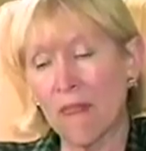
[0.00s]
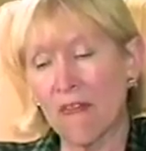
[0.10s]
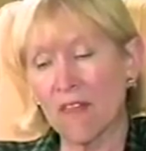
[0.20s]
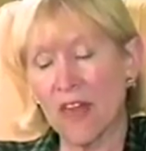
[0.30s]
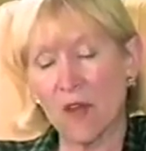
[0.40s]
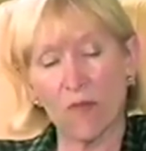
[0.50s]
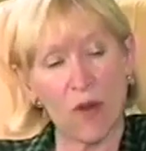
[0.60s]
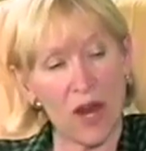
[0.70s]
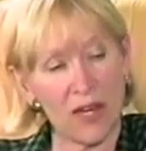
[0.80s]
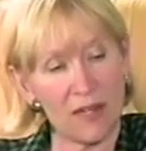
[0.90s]
They
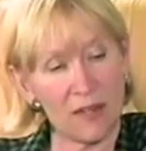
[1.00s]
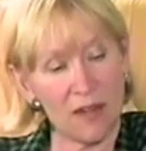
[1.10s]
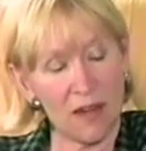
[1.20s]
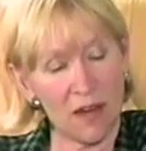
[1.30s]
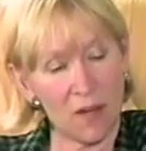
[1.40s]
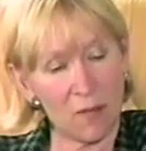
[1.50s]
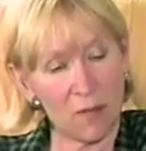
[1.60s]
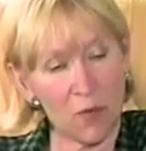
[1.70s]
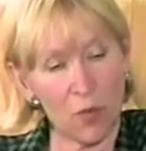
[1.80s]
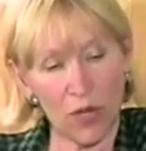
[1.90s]
run,
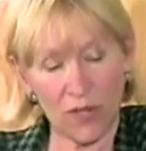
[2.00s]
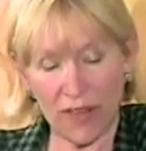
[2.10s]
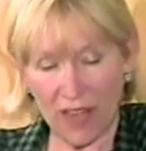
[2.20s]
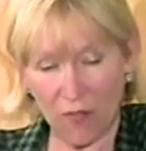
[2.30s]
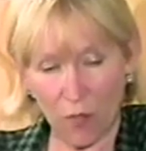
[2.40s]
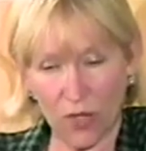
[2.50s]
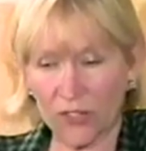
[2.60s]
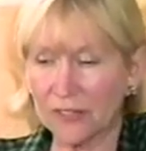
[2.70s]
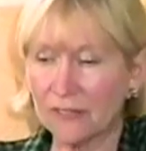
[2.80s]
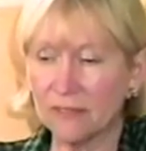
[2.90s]
they have
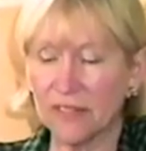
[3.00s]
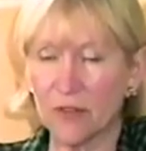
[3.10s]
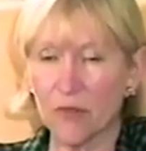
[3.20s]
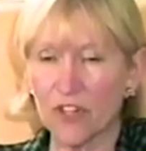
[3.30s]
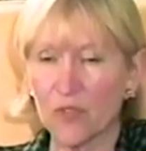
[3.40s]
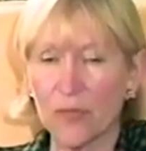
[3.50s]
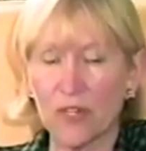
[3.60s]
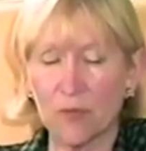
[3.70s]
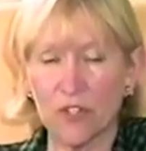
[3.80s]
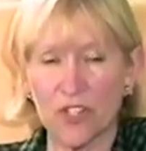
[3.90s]
Wilton in
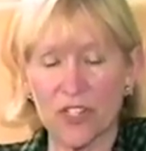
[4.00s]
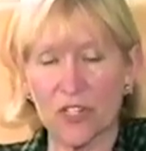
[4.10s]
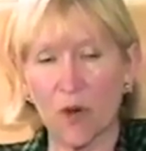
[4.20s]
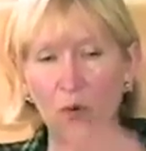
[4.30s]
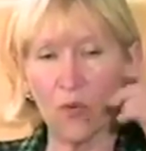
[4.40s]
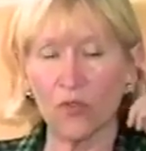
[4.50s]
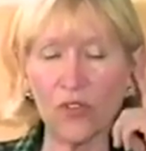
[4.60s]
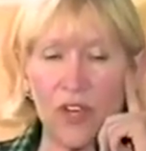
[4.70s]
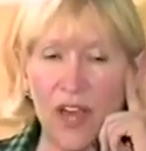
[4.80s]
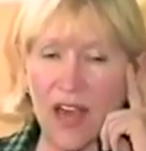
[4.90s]
Richmond, which is an old
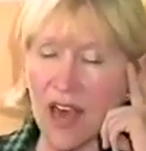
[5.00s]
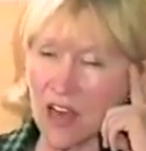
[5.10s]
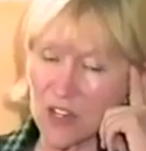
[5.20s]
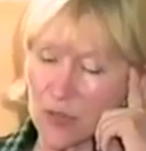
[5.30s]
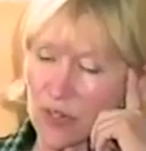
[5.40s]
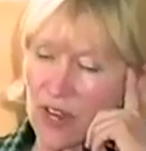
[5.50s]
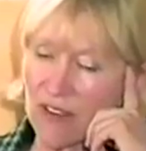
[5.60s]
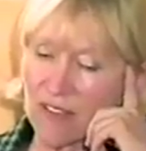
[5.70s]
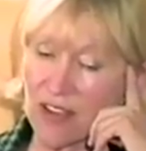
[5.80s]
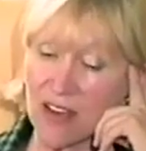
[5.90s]
house where
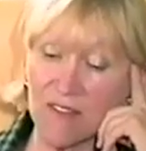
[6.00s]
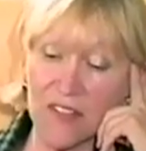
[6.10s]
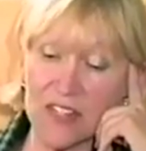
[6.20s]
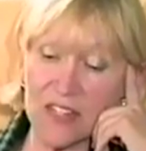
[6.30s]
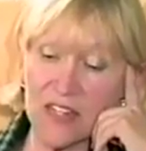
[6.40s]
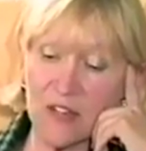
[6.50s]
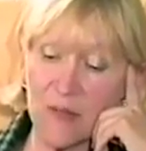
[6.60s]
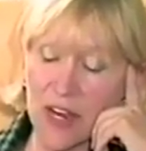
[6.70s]
Lafayette visited.